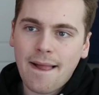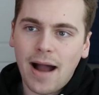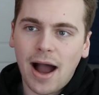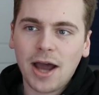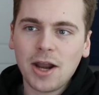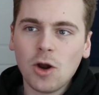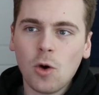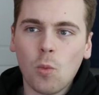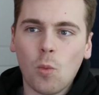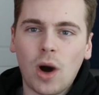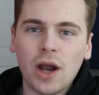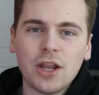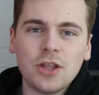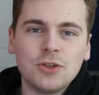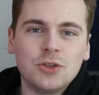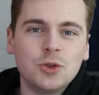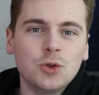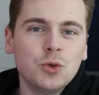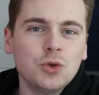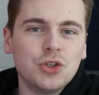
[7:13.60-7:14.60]
I don't wanna
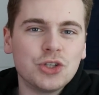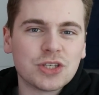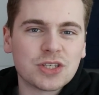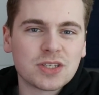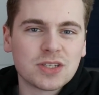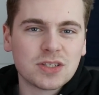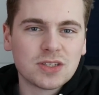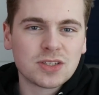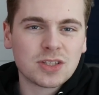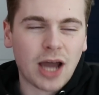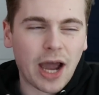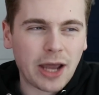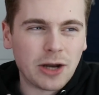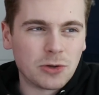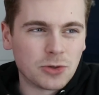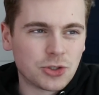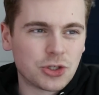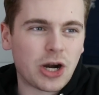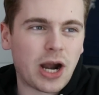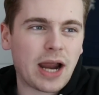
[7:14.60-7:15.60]
do just
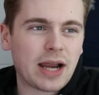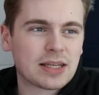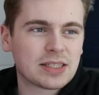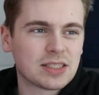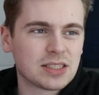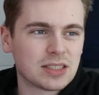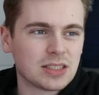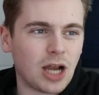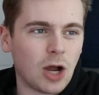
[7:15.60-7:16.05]
title tracks.